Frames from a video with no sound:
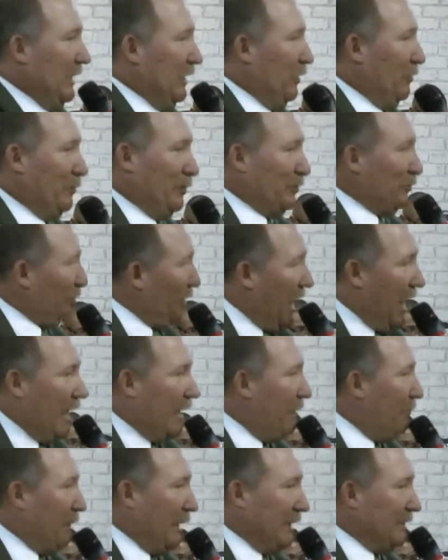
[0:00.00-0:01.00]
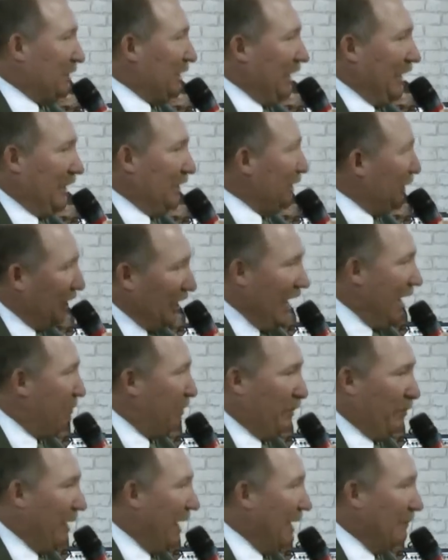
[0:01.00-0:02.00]
you was right by saying, could I
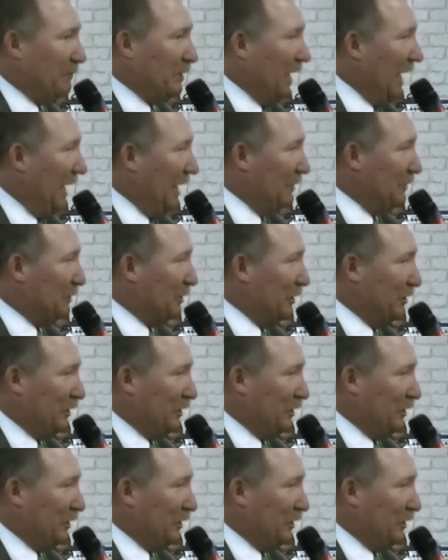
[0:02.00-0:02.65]
be baptized?